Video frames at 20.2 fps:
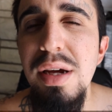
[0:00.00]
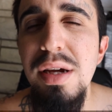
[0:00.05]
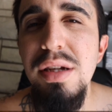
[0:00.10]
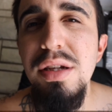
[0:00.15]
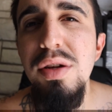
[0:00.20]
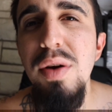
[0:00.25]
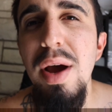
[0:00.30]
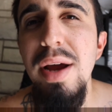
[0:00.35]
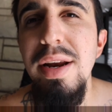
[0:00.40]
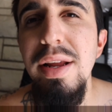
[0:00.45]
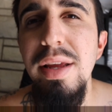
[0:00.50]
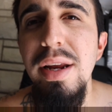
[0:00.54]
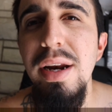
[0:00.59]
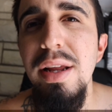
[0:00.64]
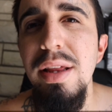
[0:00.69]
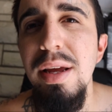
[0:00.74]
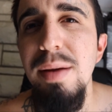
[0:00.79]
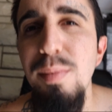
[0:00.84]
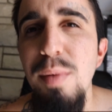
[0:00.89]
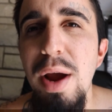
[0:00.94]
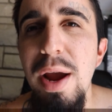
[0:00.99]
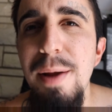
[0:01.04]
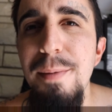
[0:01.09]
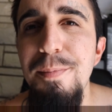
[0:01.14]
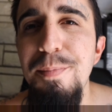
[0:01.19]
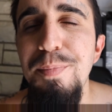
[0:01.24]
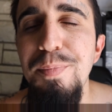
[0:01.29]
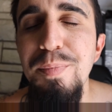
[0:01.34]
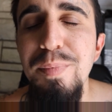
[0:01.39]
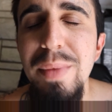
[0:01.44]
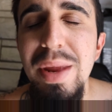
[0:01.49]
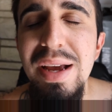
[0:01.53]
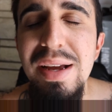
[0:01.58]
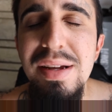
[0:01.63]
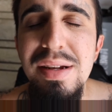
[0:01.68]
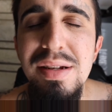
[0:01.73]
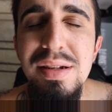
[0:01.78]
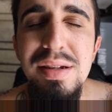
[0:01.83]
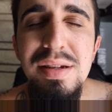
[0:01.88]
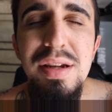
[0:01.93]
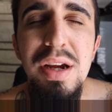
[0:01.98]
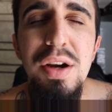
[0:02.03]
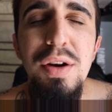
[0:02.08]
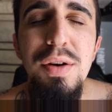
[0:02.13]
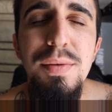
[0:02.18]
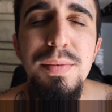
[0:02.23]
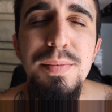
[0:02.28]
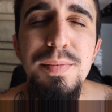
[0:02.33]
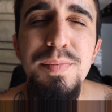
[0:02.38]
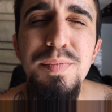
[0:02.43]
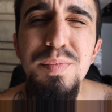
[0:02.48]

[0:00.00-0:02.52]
so I deleted them, right? So